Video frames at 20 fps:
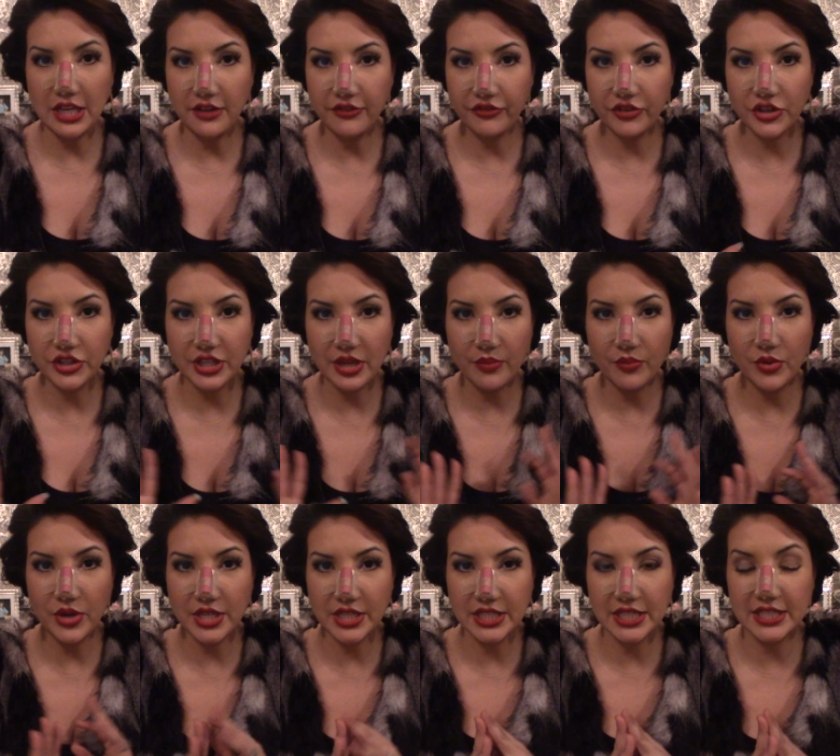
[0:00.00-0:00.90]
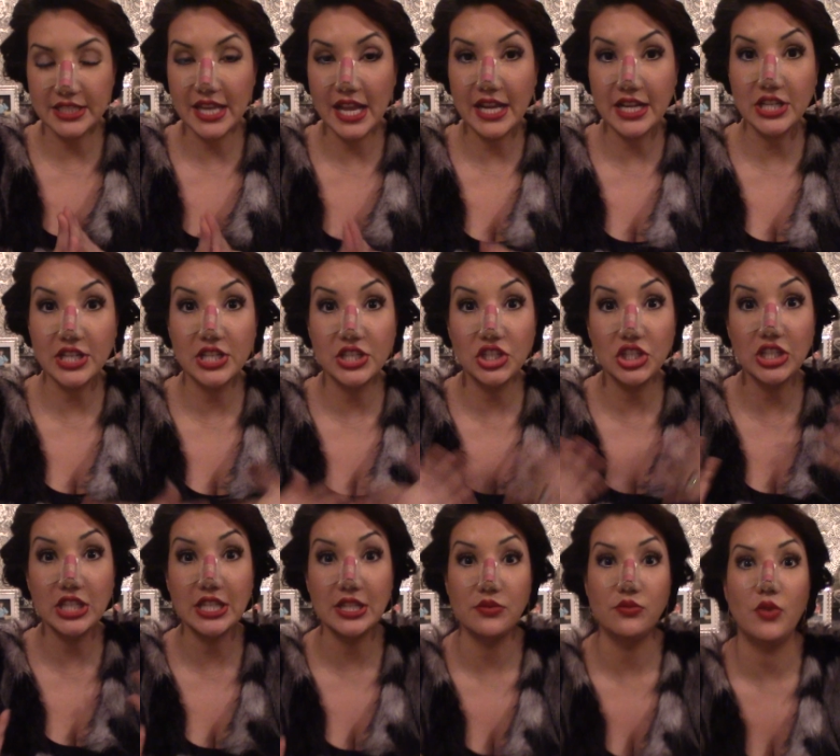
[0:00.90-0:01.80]
for some reason, decided she
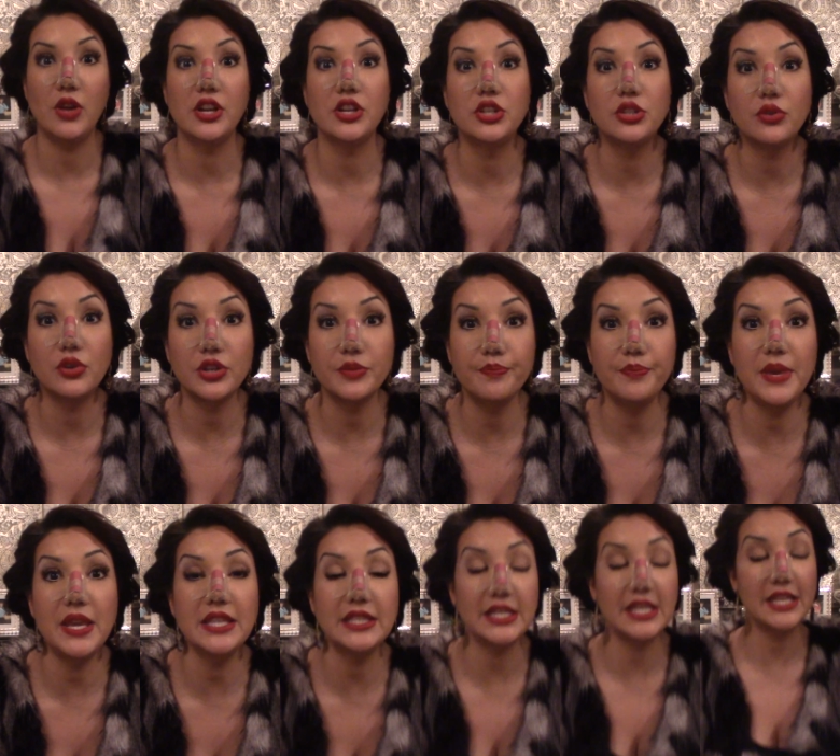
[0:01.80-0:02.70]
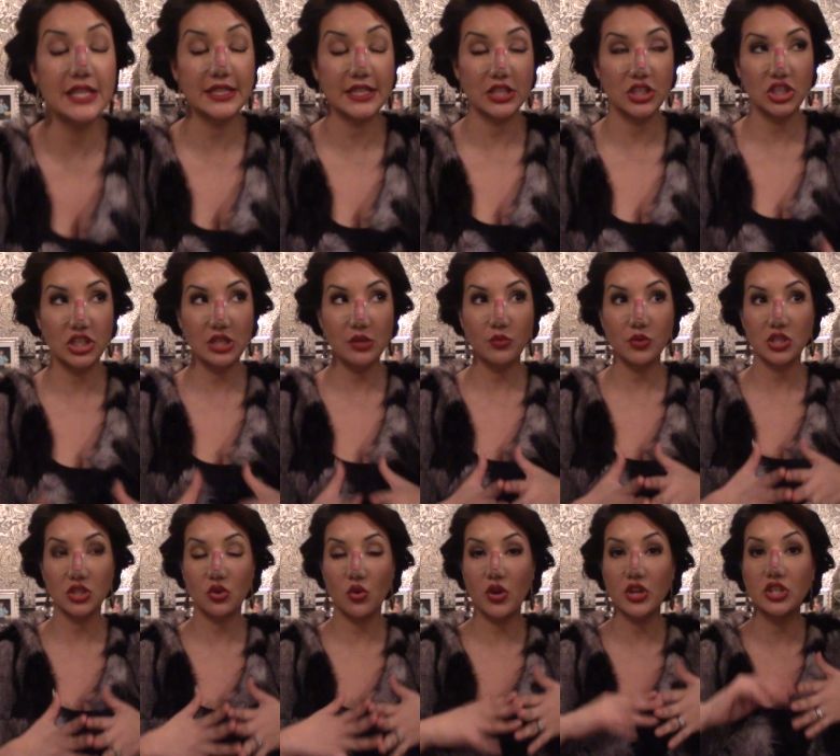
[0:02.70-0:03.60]
didn't want to do her business, and she was
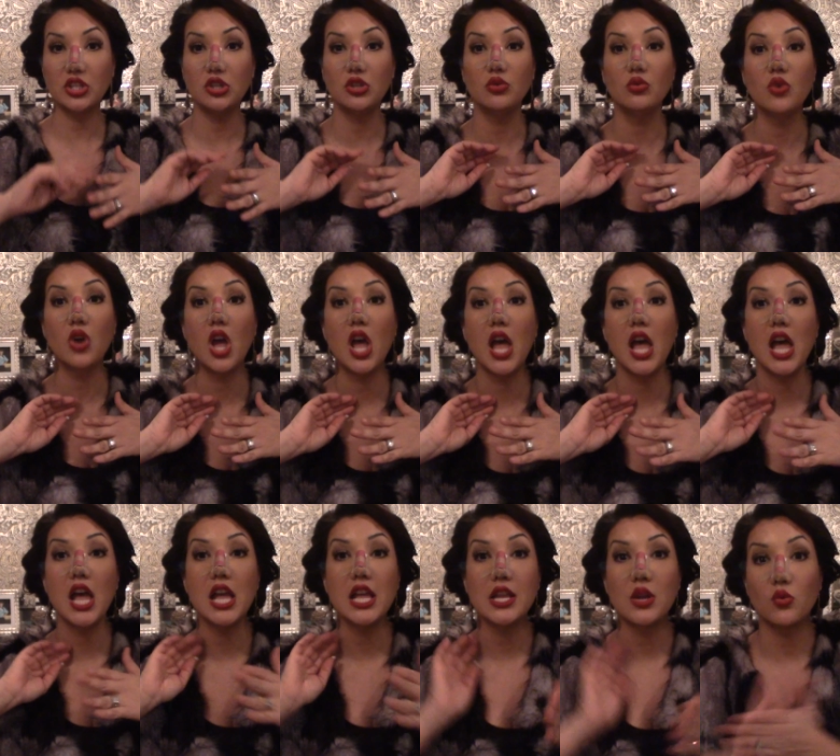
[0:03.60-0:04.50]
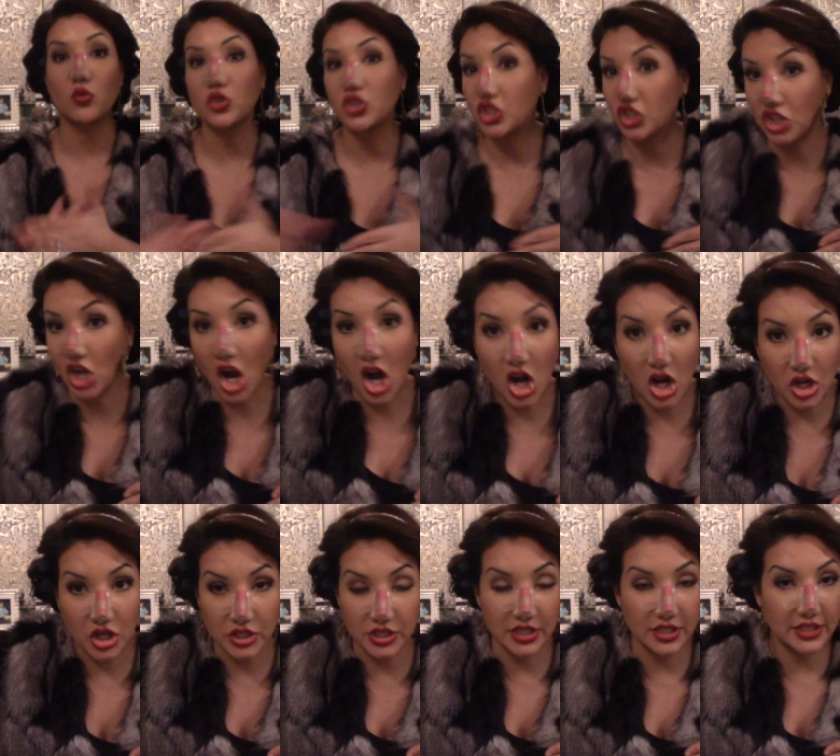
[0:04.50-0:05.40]
going to
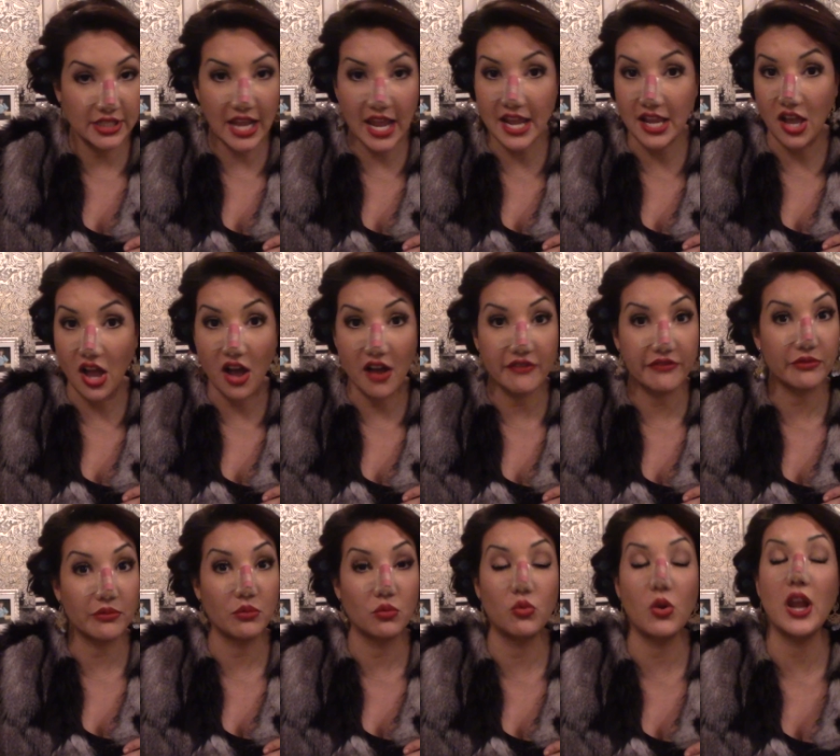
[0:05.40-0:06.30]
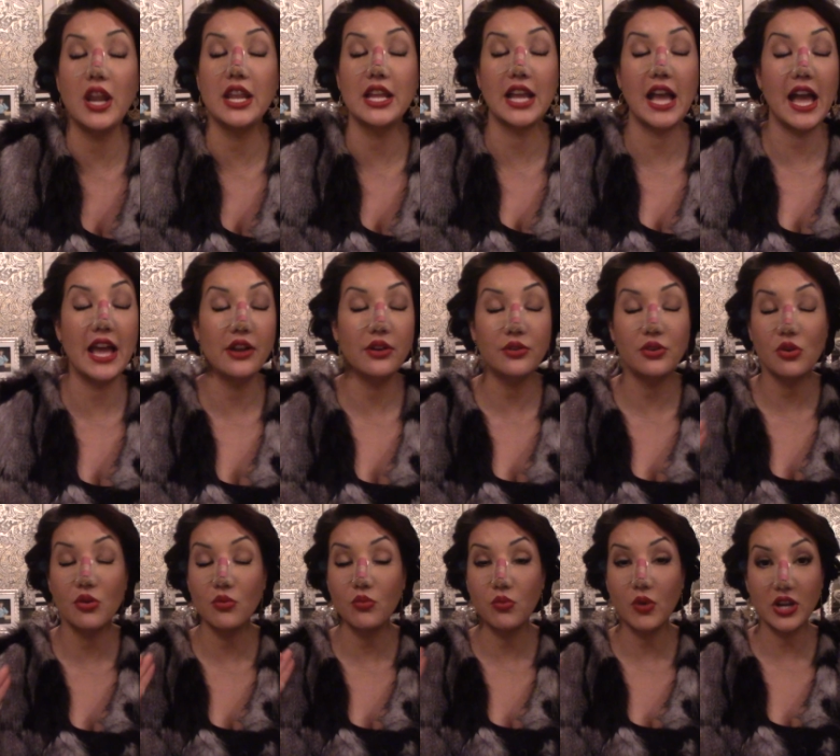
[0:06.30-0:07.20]
take off running. I don't know
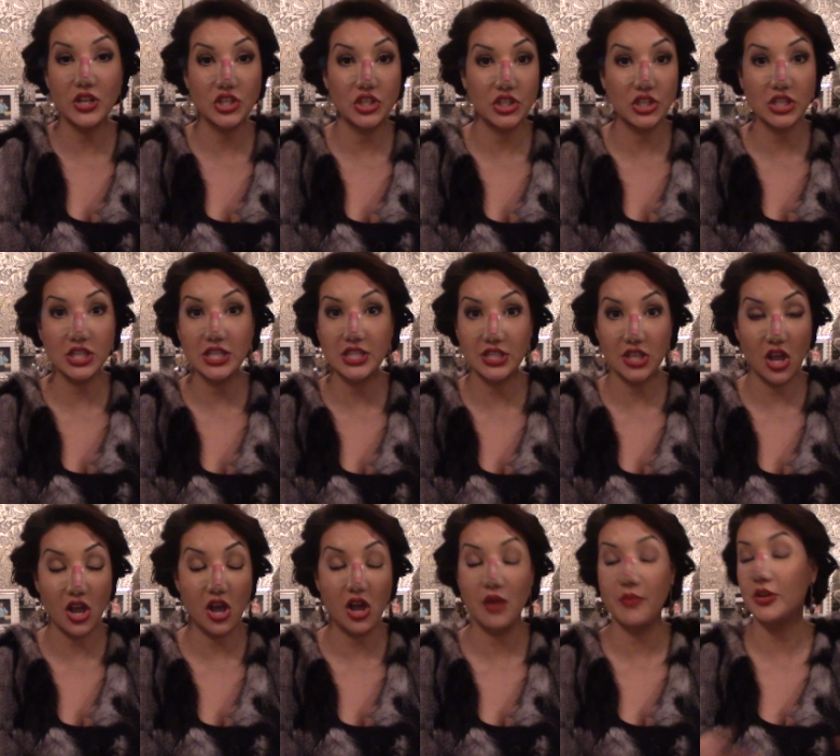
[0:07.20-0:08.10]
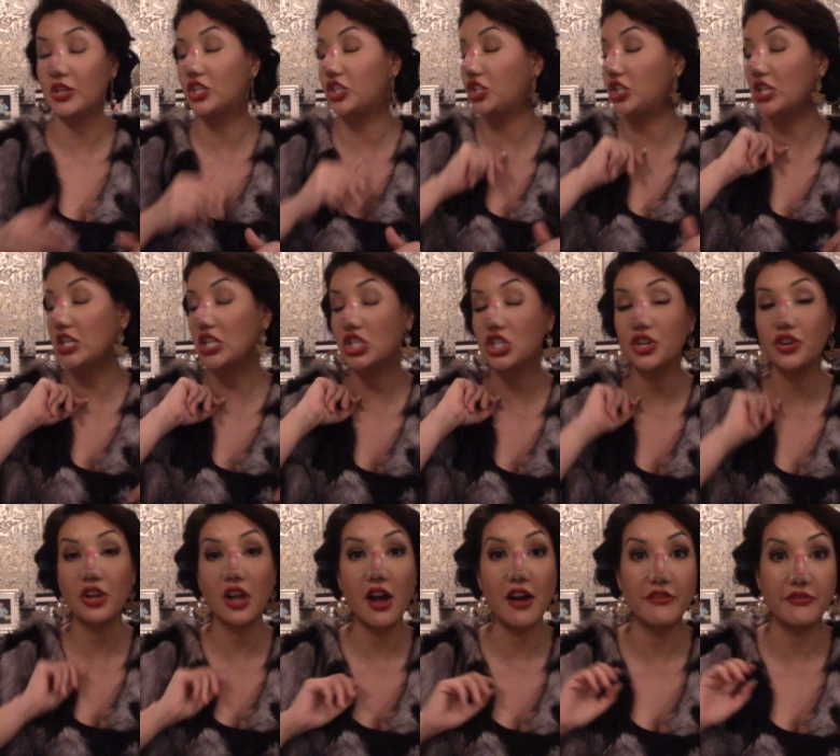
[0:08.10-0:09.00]
what she saw, but she took
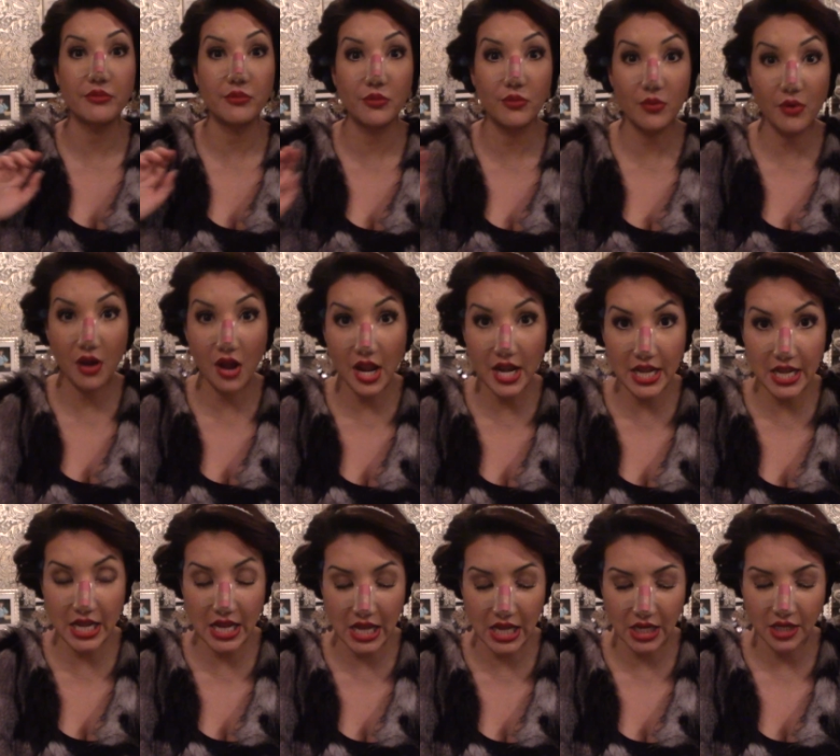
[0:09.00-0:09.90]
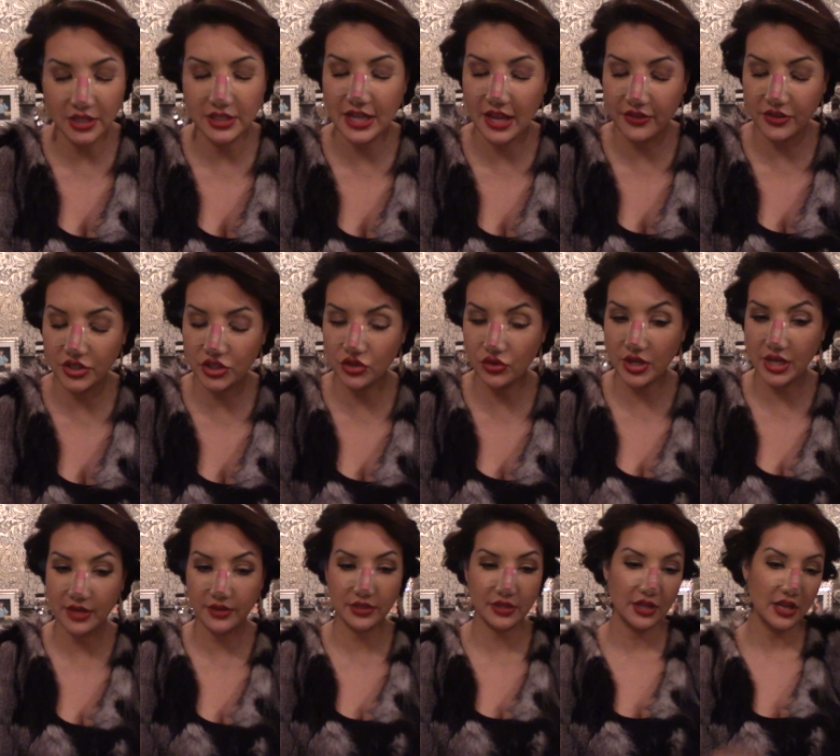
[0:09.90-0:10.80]
off running down the
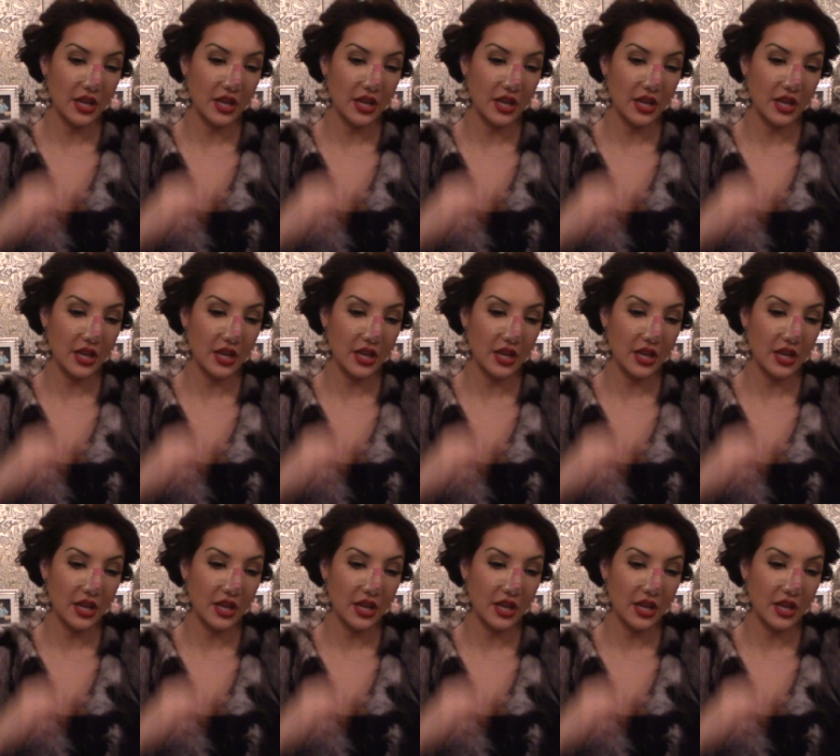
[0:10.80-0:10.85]
street.